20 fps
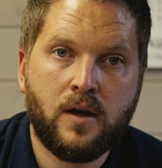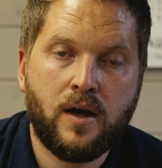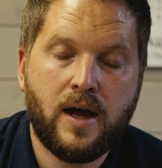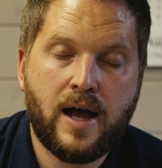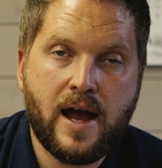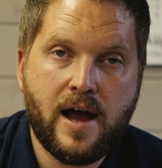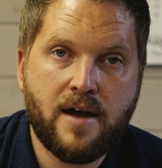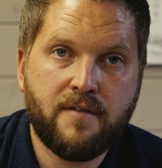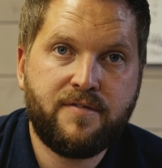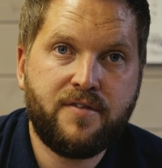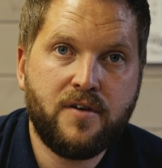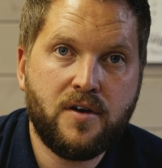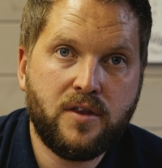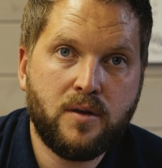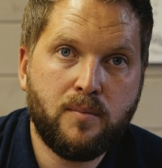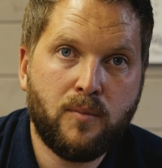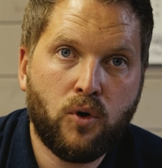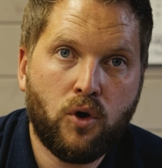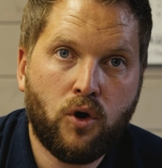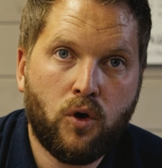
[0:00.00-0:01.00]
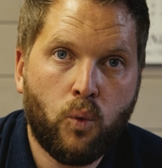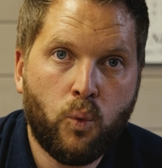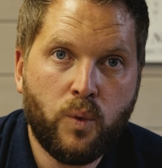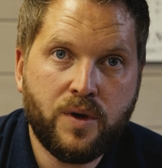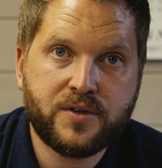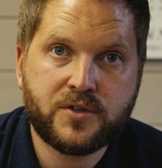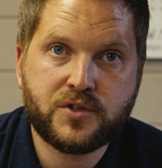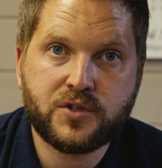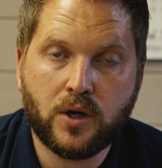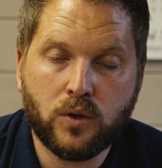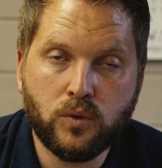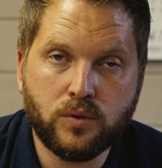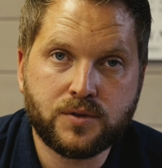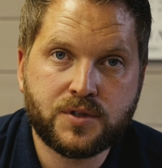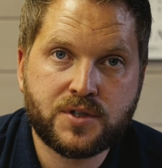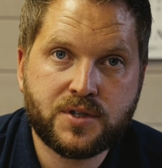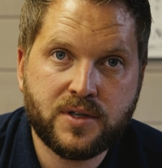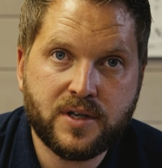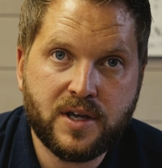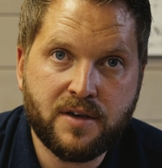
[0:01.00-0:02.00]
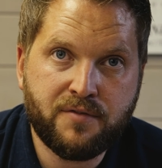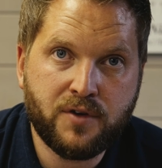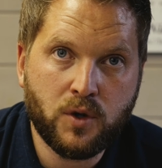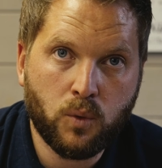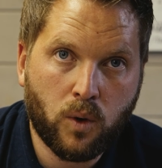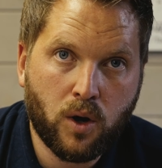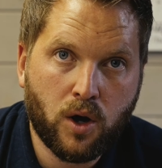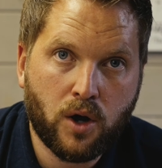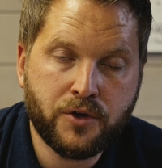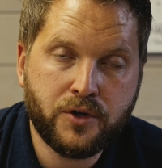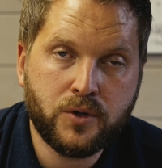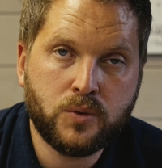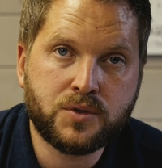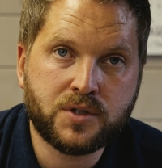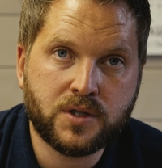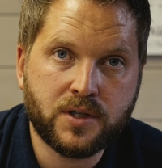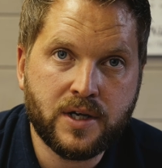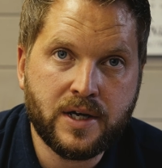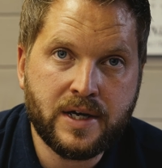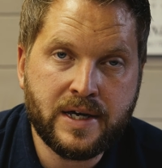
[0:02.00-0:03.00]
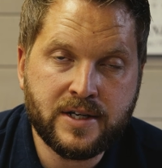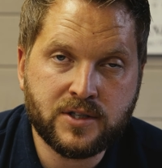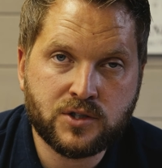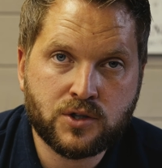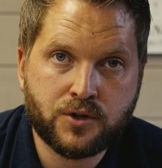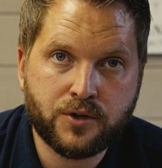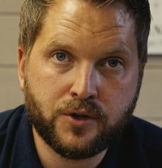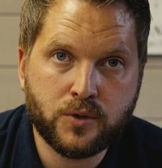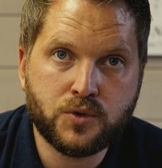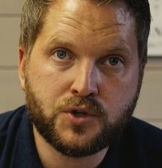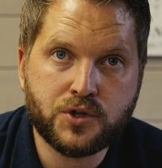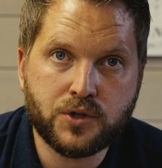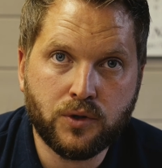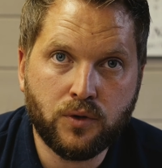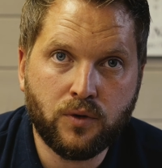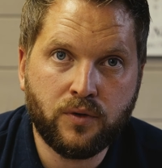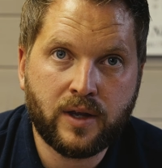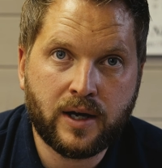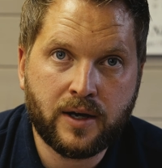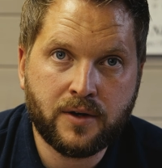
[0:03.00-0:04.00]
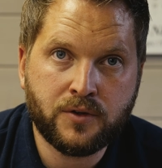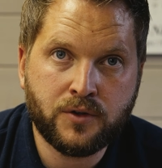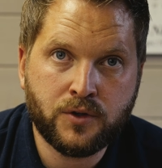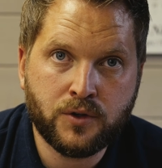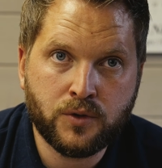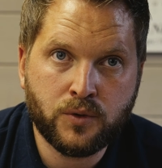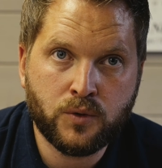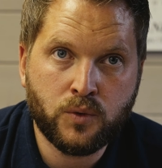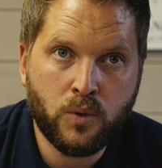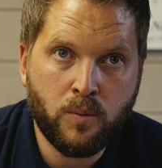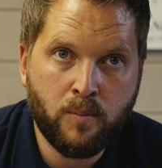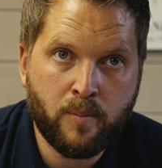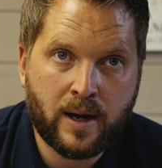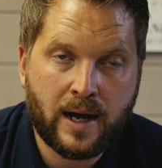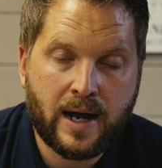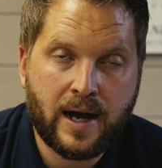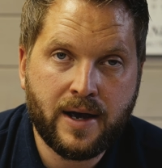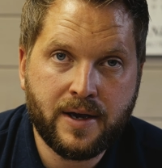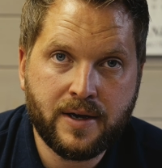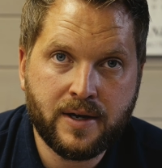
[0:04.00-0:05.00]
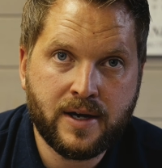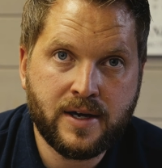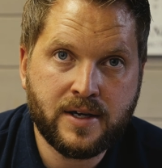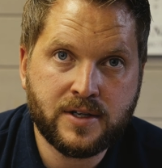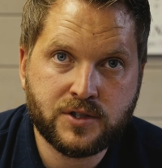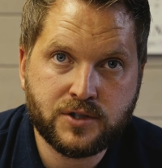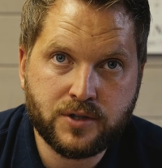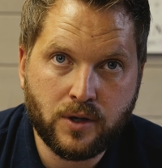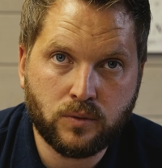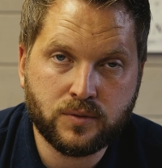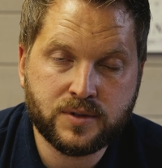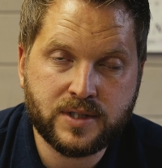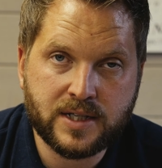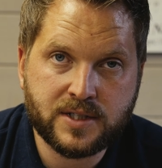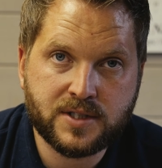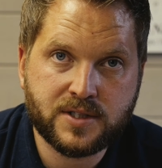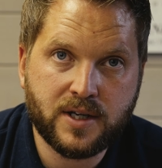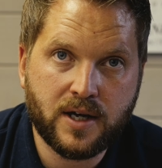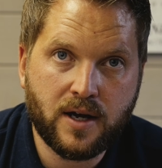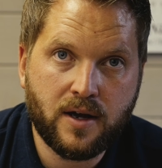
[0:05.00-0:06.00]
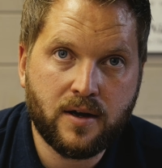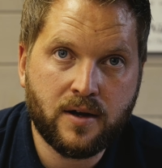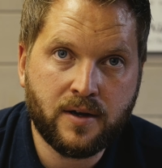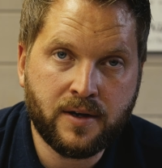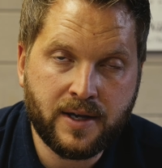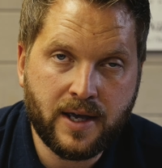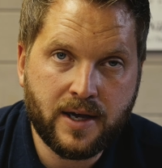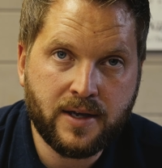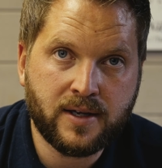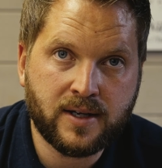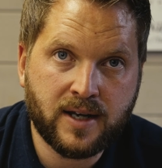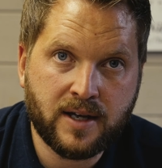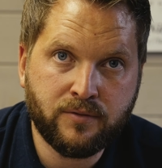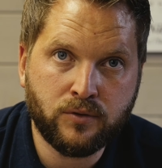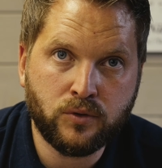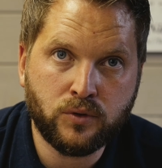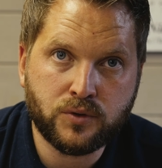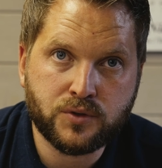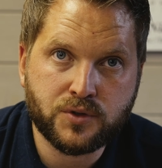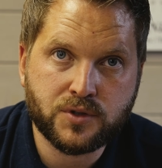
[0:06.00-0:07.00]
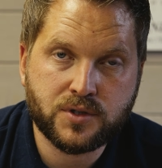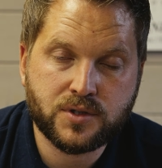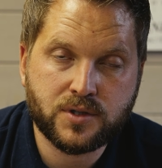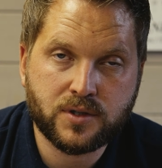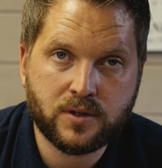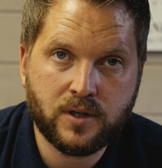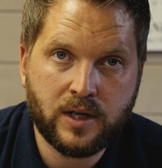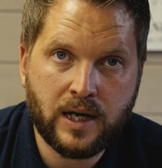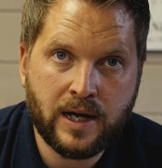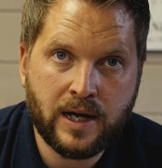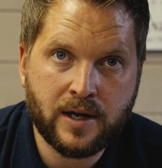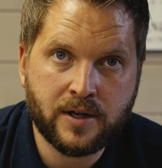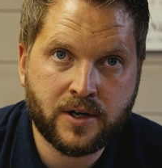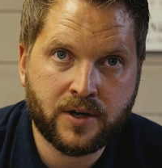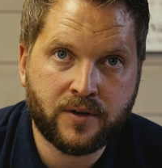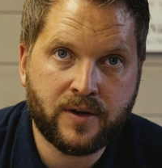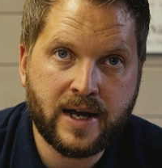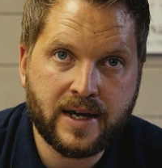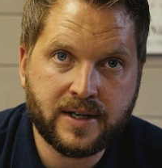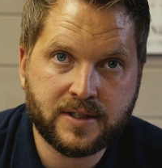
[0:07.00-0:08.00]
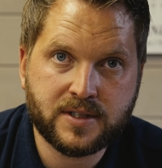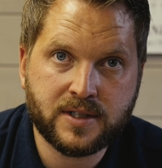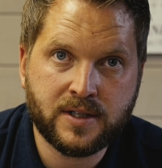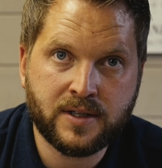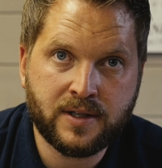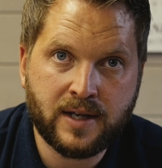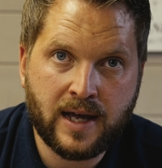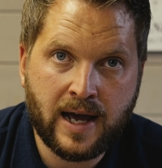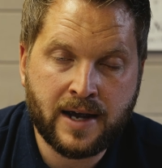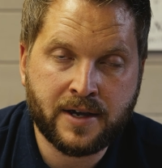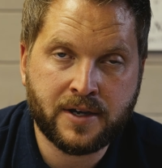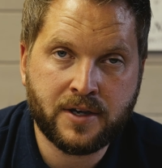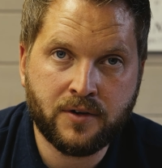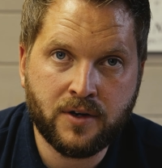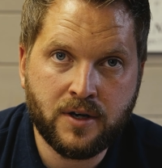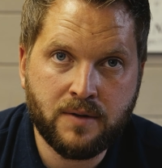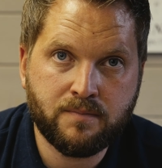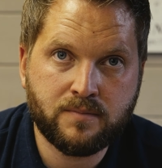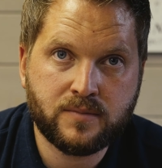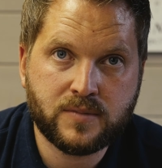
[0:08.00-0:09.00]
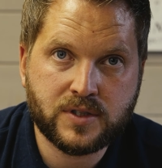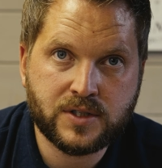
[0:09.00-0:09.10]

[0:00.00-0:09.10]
Furthermore, with salt, if you are using it, it's crucial that you buy a salt tester and get your levels correct and accurate.